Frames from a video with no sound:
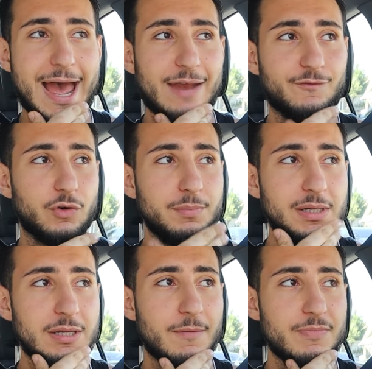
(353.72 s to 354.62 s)
And for
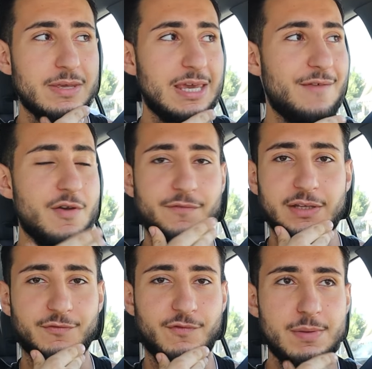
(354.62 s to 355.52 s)
me, even
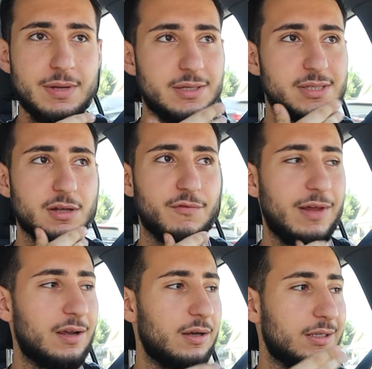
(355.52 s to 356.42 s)
with women stuff,
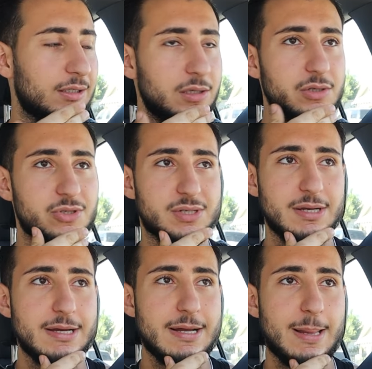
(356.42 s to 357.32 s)
like uh, girls,
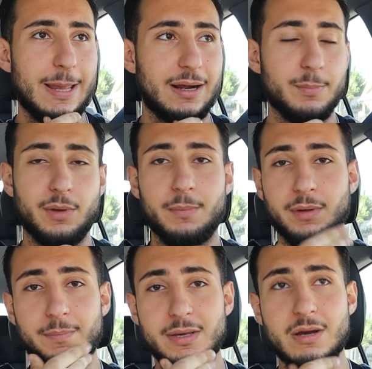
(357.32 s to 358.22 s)
like I'm,
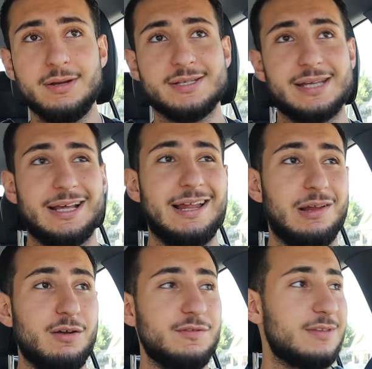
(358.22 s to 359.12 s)
I'm going to be honest, like a
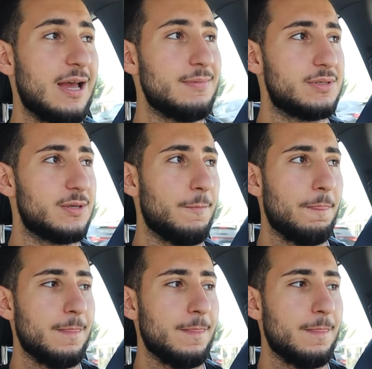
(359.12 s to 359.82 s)
lot of the times